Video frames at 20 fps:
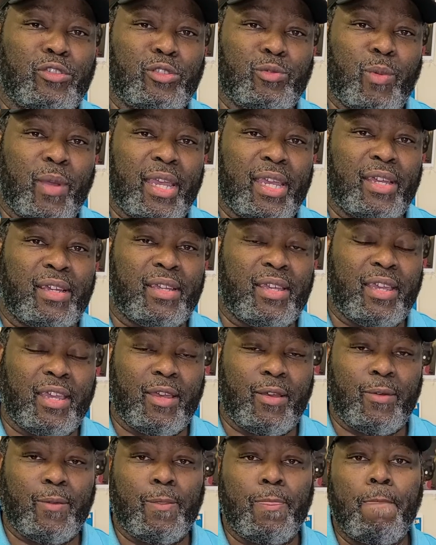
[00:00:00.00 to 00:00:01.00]
Way
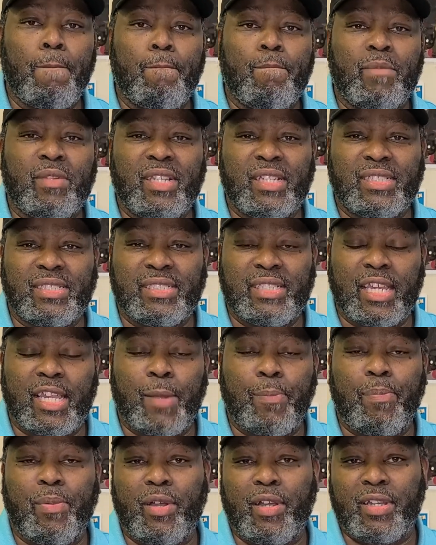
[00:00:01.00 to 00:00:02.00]
account to set
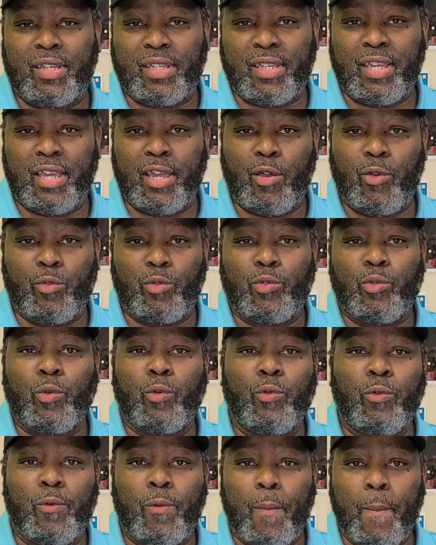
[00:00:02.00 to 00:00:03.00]
up an account
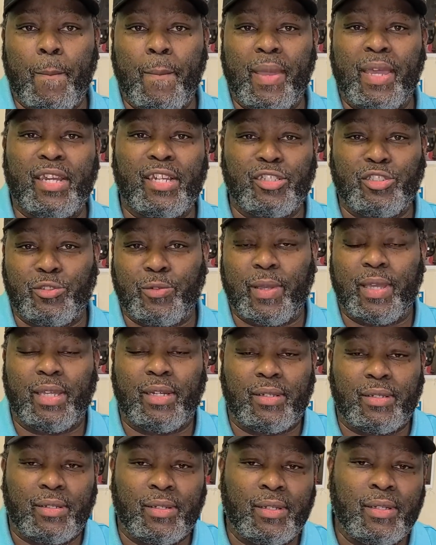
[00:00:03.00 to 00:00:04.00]
through
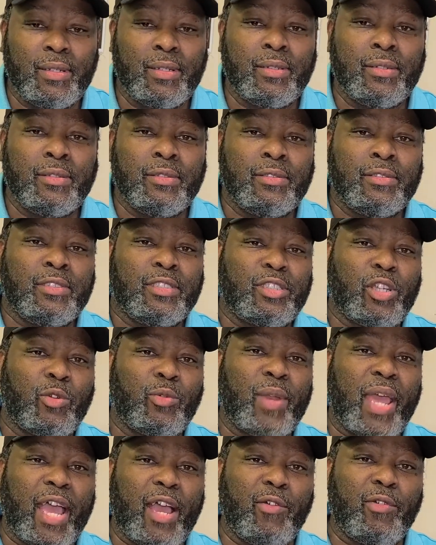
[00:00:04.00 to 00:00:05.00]
MetaTrader.
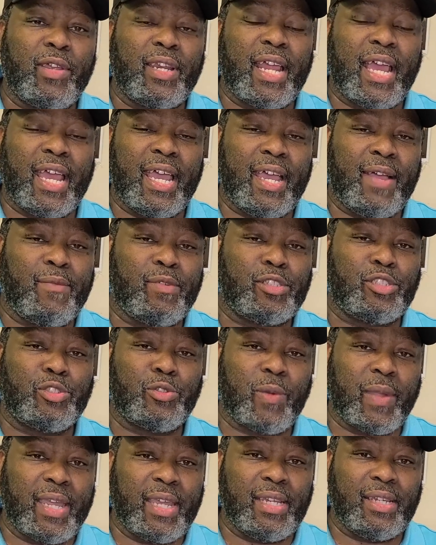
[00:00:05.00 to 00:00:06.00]
So now that I have a
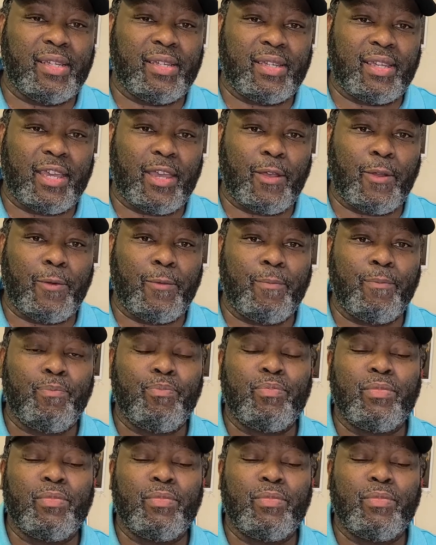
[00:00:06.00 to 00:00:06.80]
trading account,